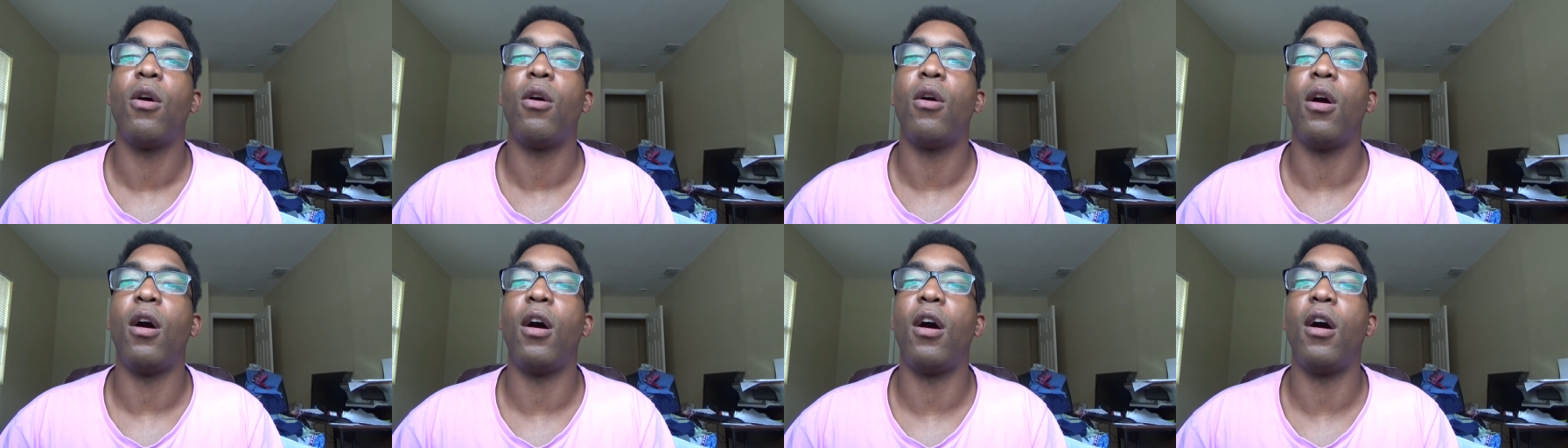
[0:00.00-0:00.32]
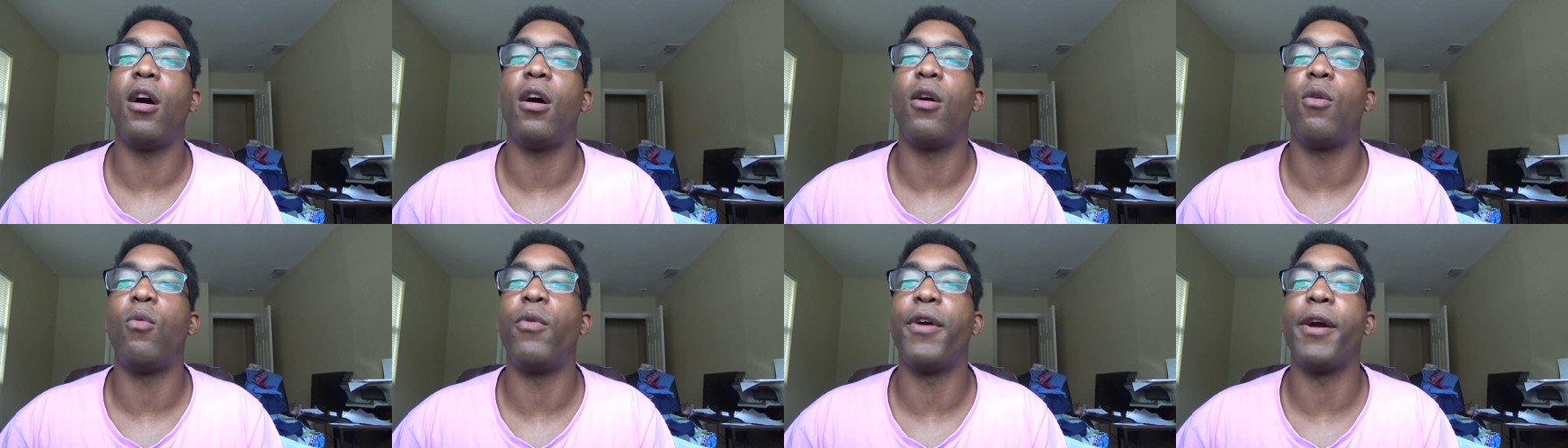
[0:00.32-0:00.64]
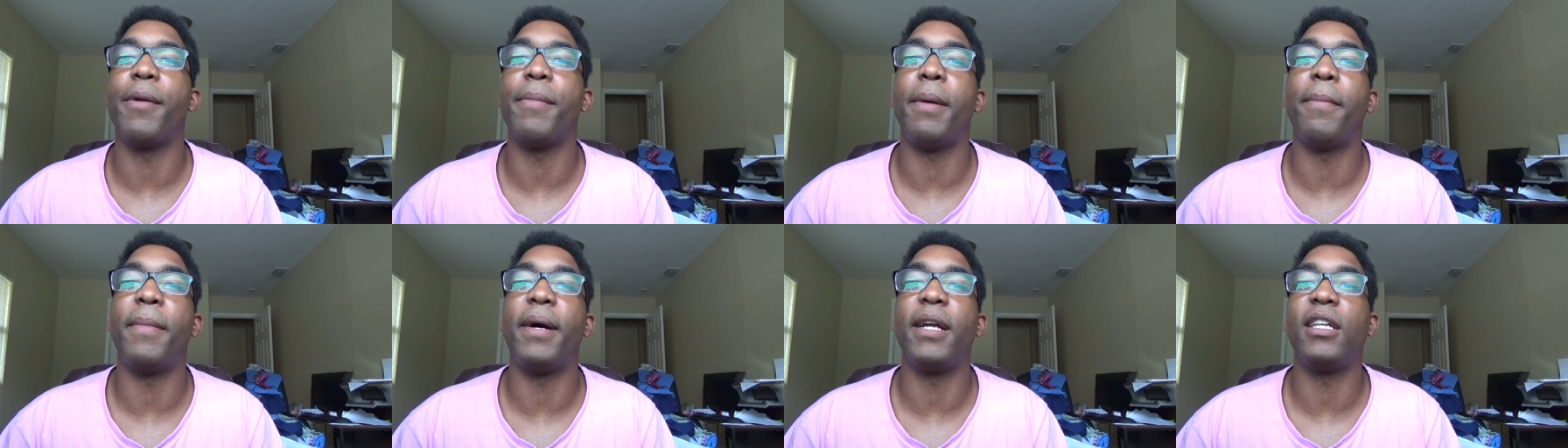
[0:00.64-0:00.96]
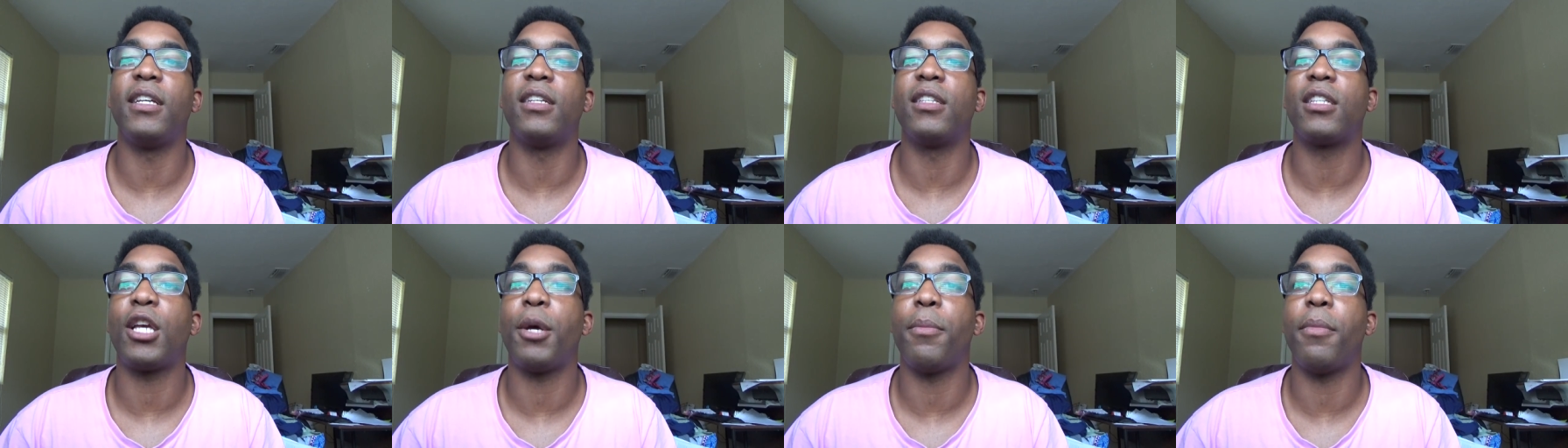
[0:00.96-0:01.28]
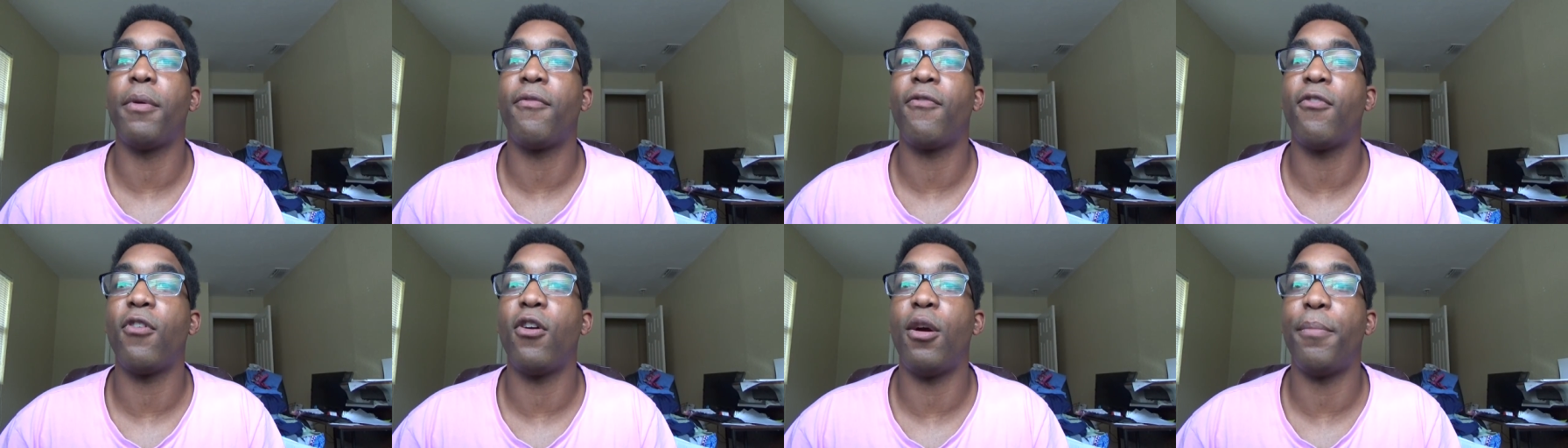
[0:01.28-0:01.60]
uh, where my money is
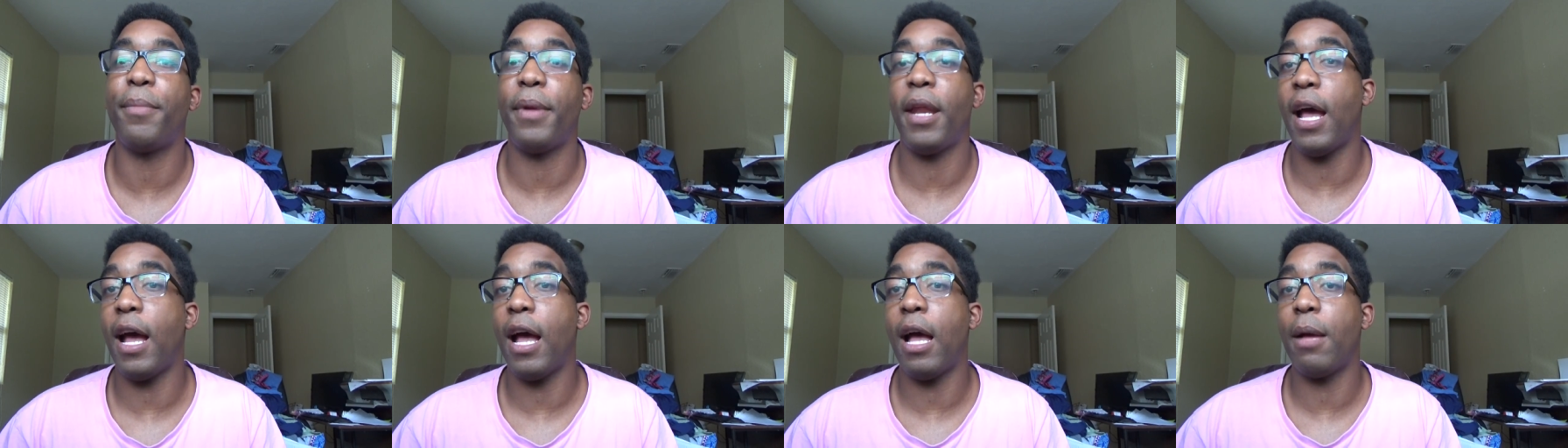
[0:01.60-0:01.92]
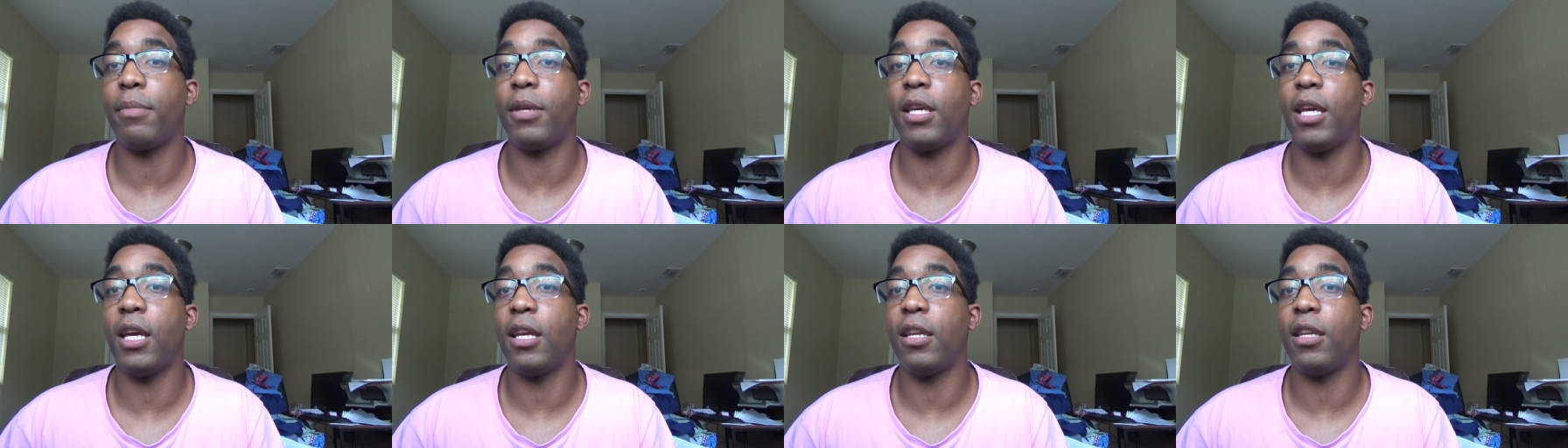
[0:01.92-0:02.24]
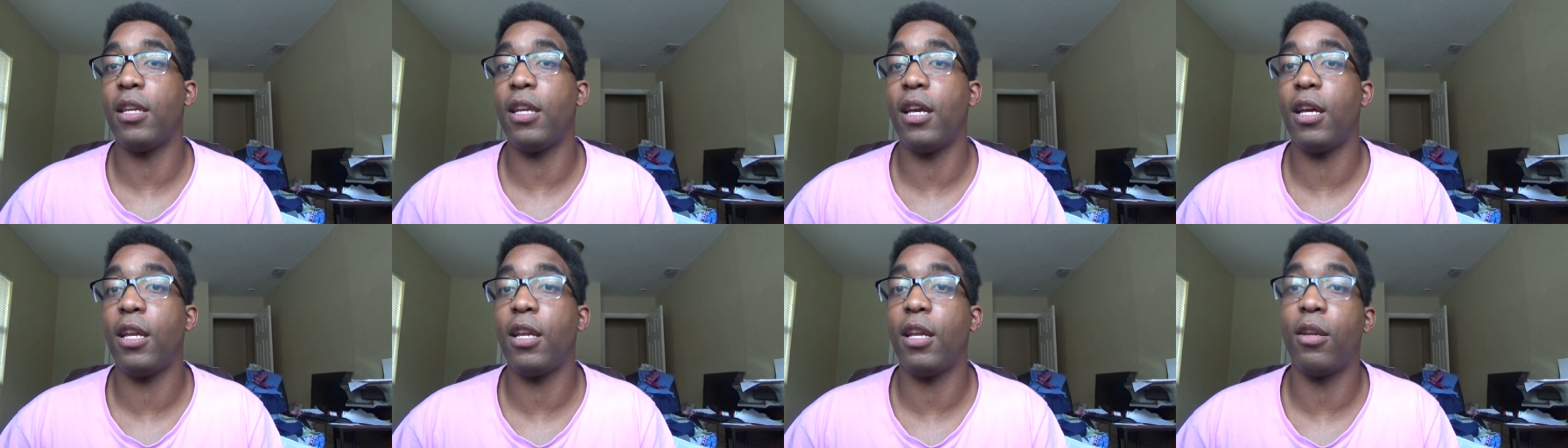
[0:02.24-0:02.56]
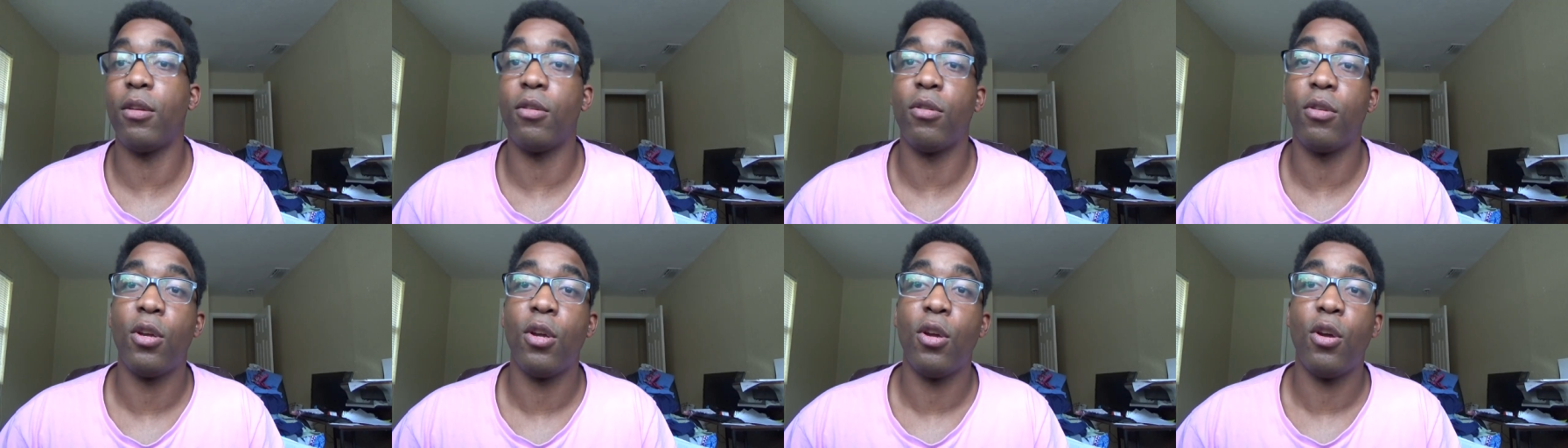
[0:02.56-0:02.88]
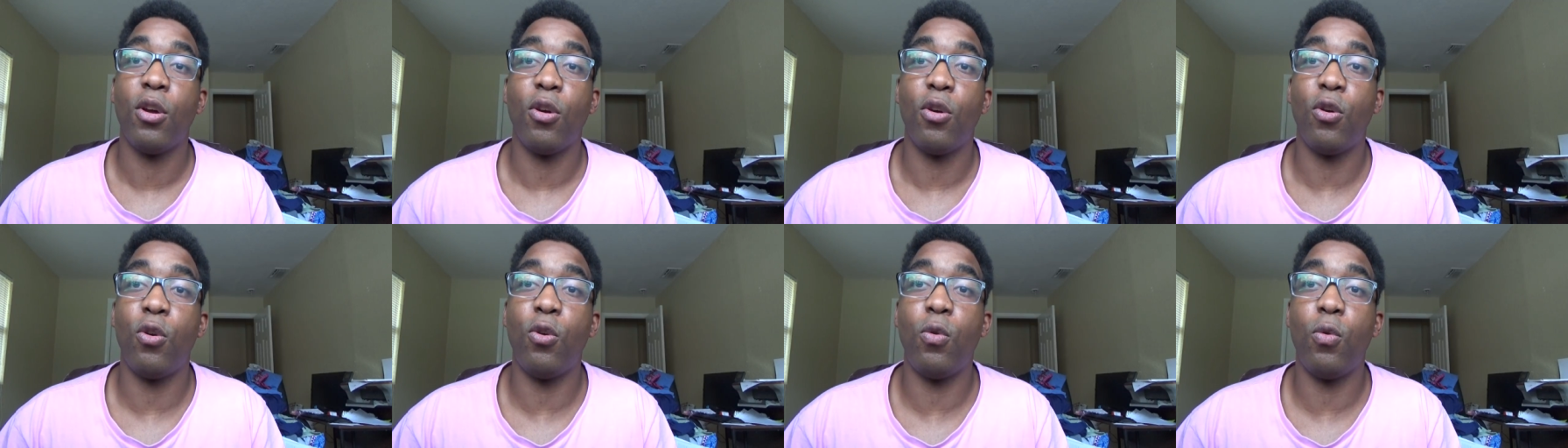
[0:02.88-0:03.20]
coming from and how I'm getting it and
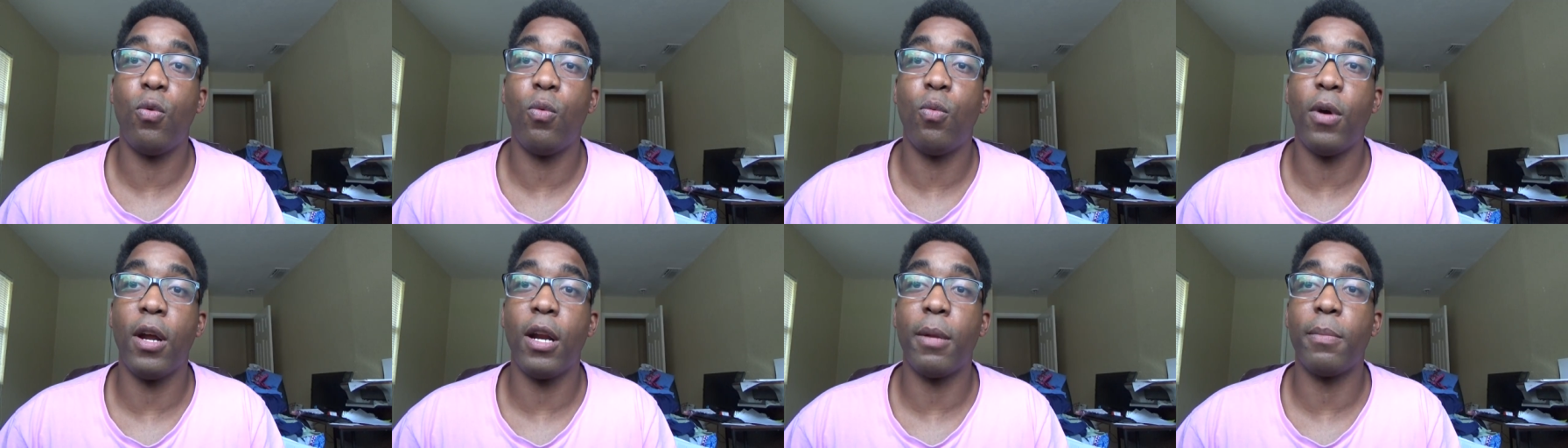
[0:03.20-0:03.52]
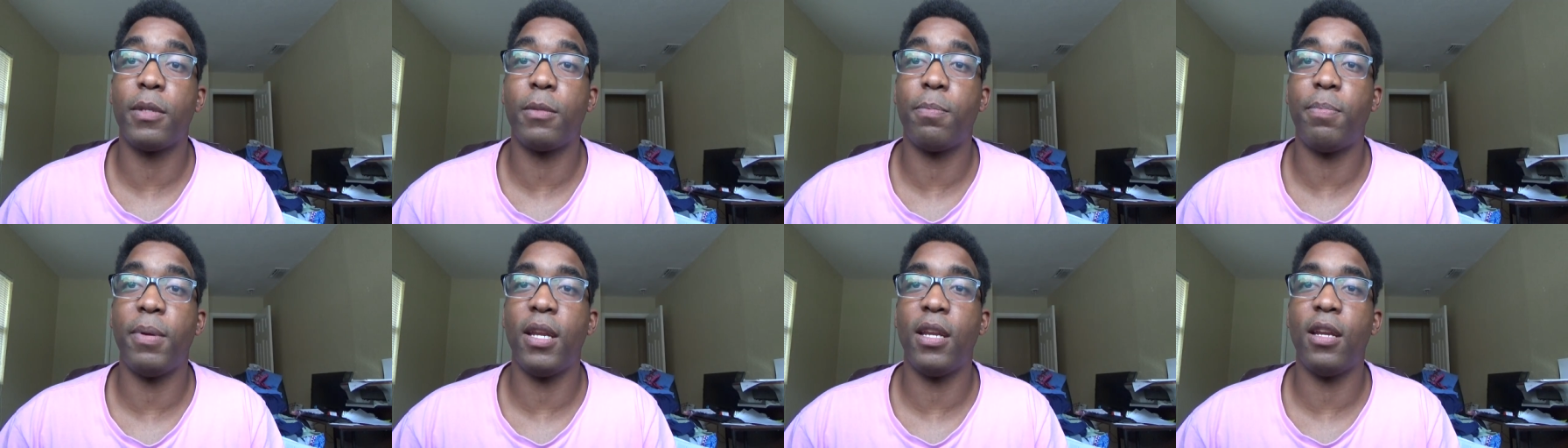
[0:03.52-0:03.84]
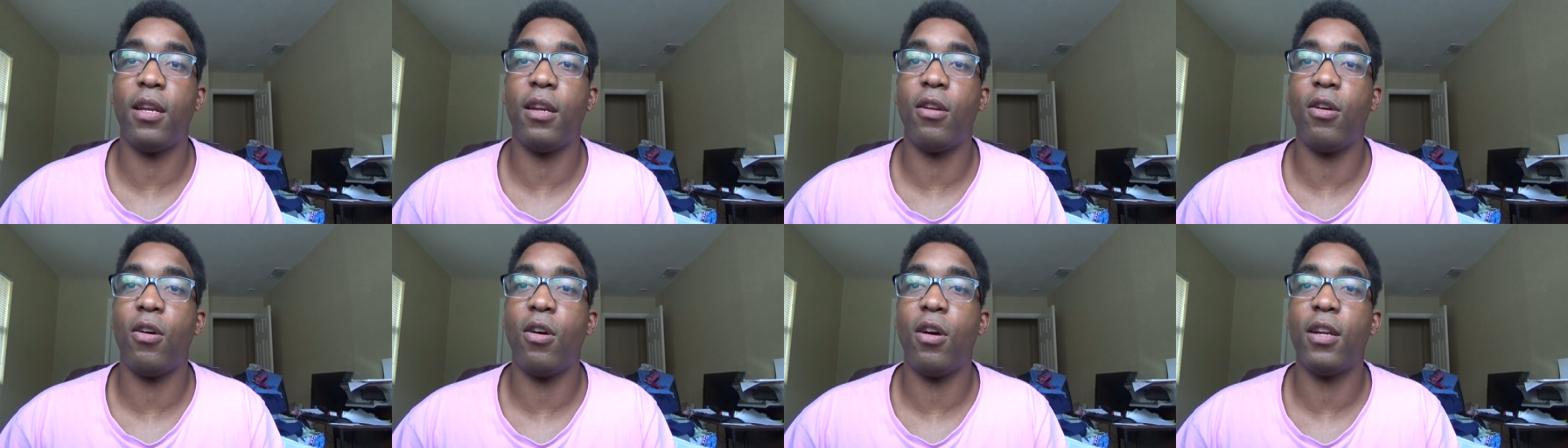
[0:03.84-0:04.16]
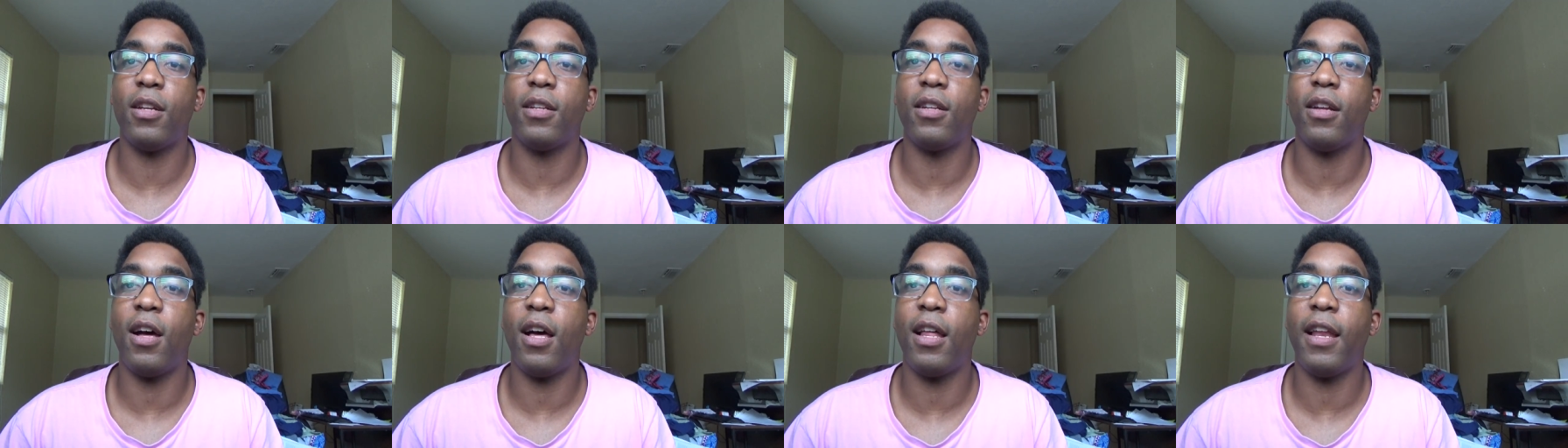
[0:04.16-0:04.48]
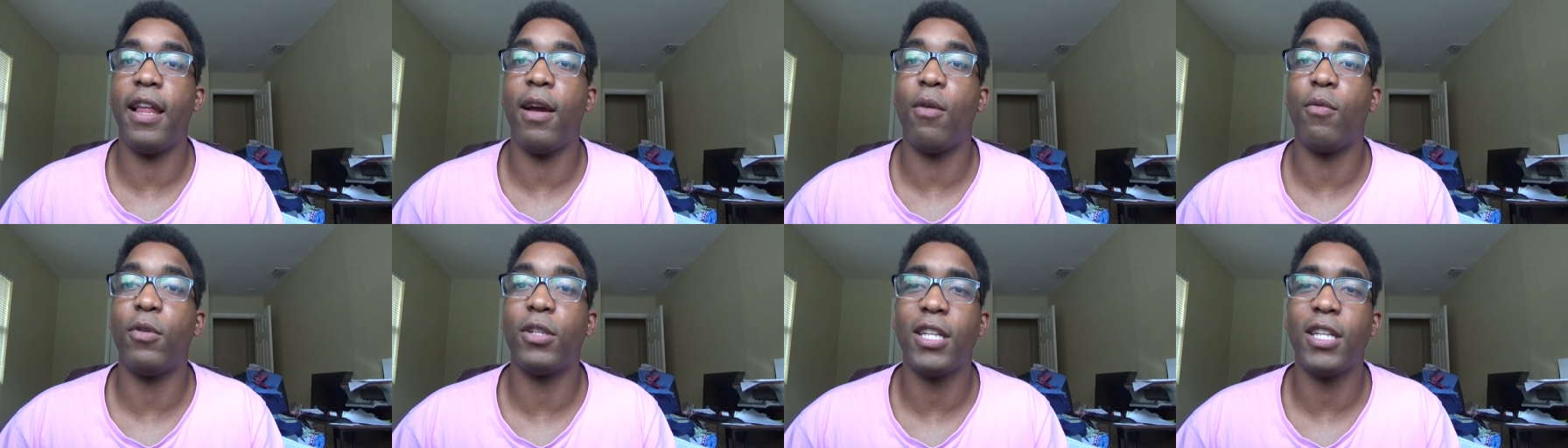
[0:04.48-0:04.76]
who what I'm spending it on and all that,